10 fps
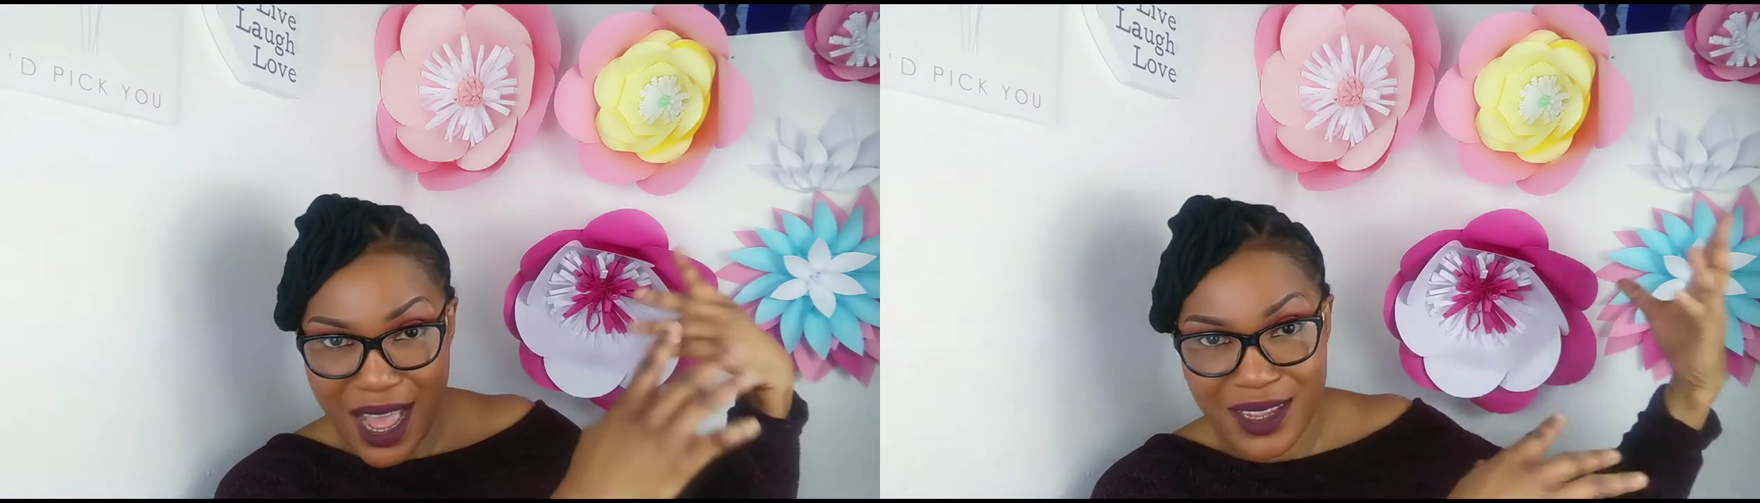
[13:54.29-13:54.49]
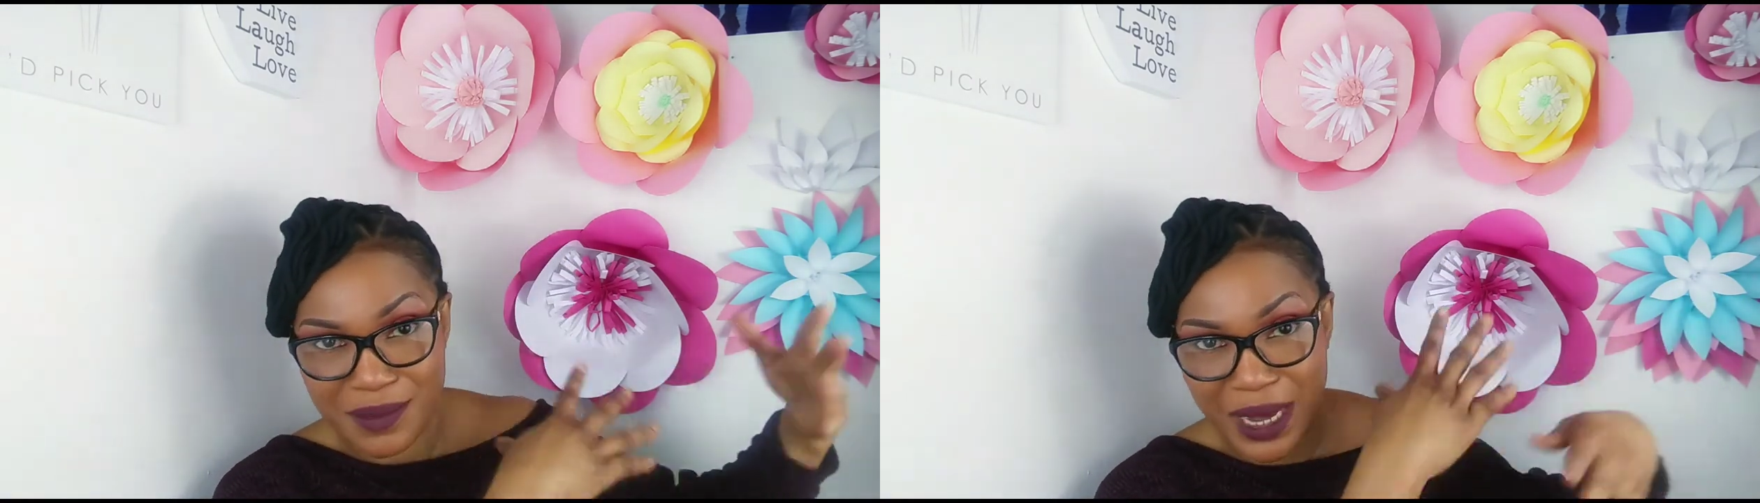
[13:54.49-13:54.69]

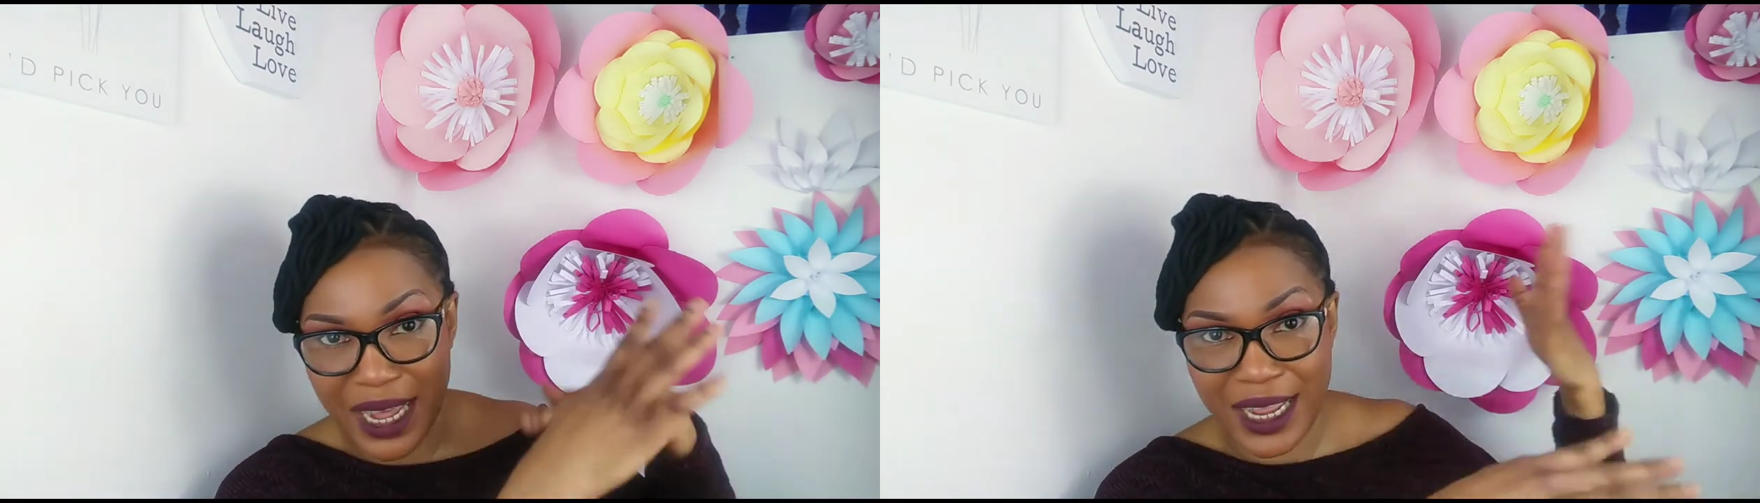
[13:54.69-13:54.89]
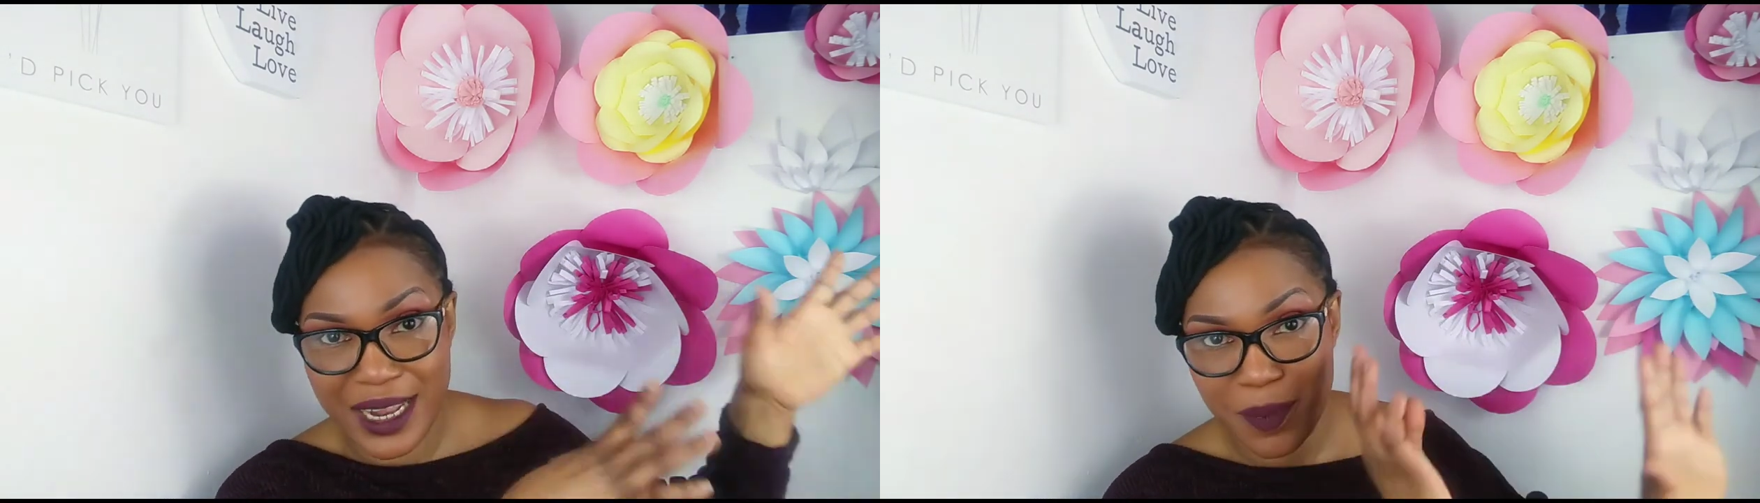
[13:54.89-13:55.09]
that in
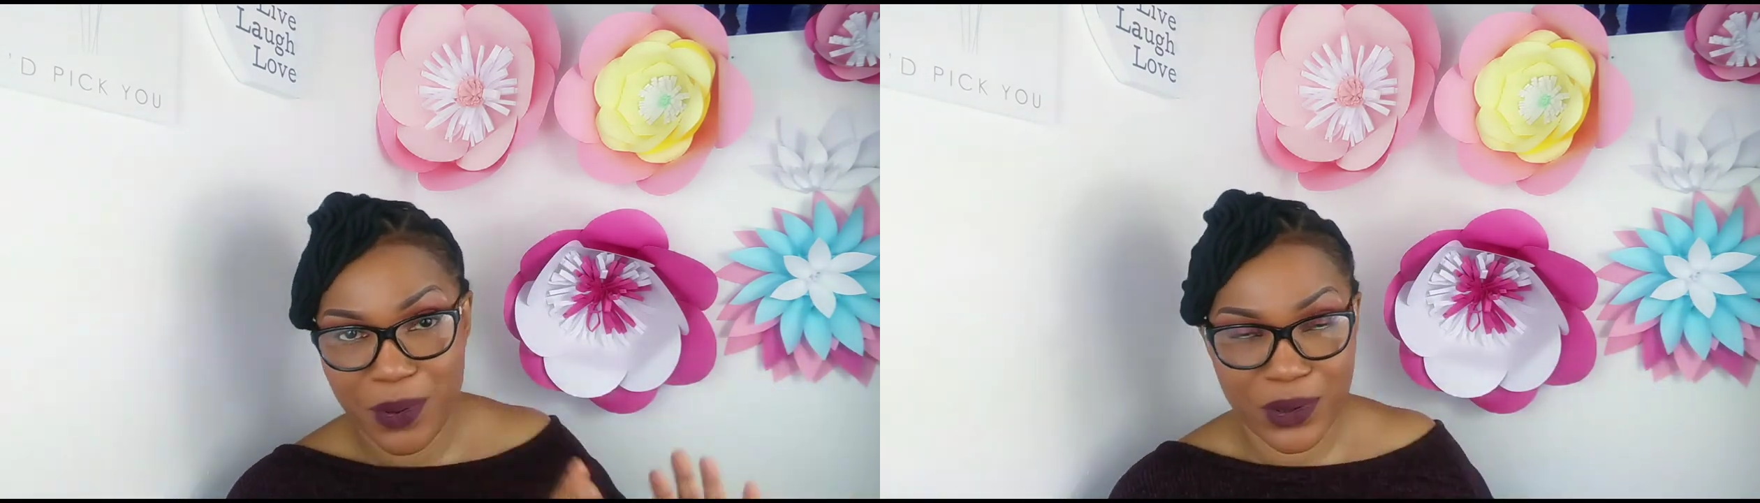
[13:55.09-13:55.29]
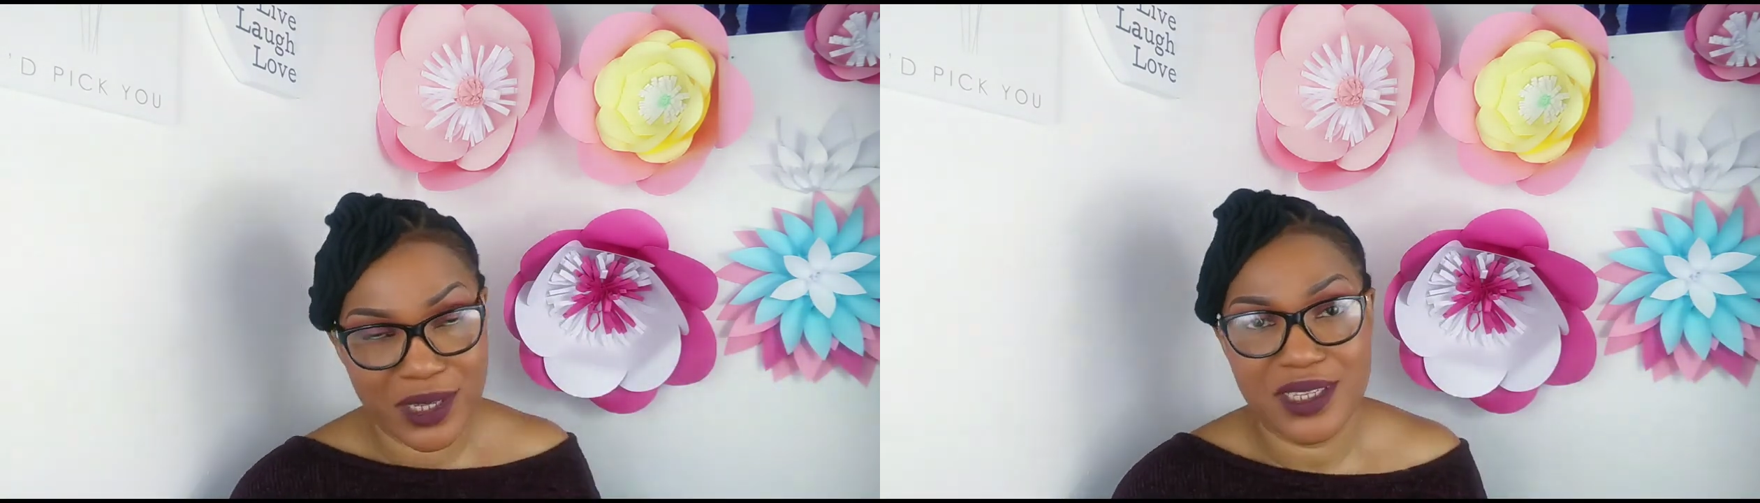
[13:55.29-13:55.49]
my
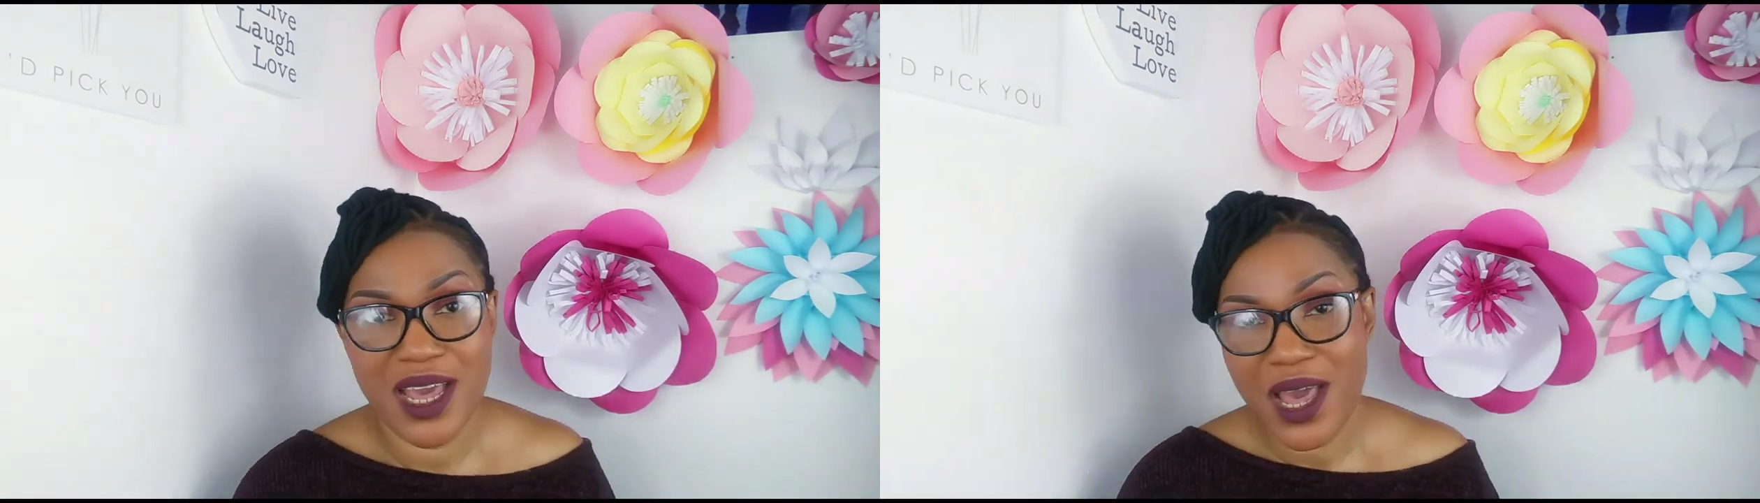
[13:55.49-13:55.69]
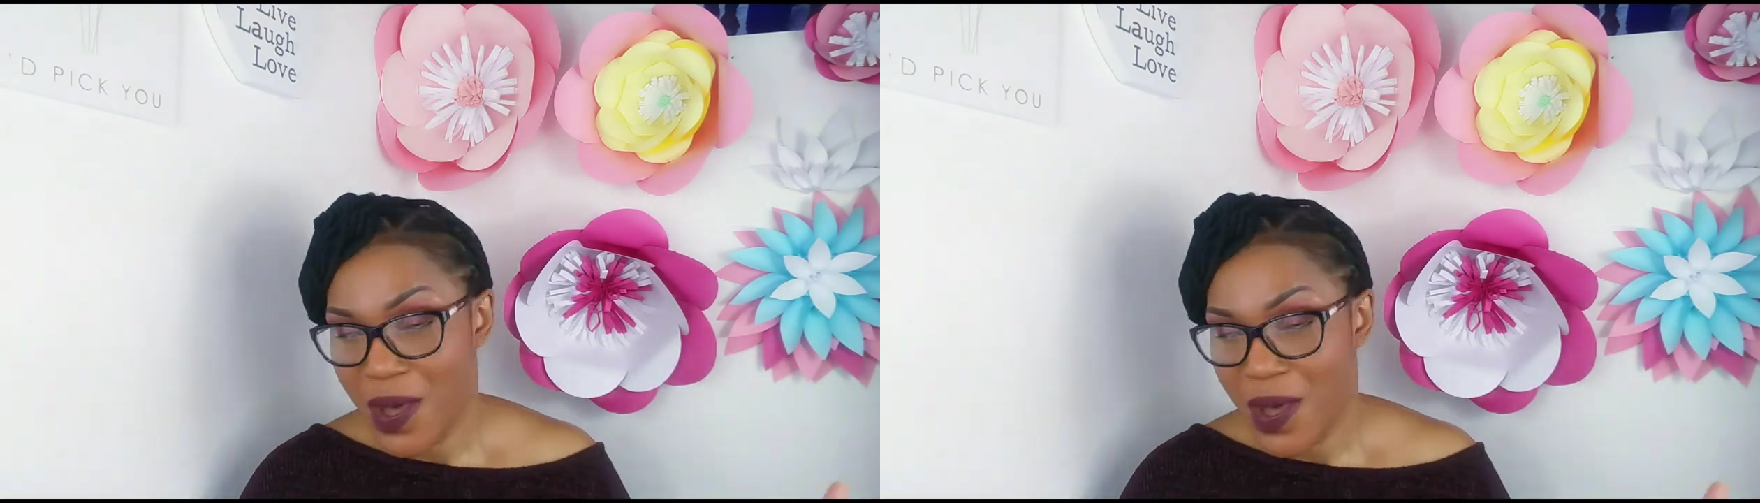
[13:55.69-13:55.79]
earlier point.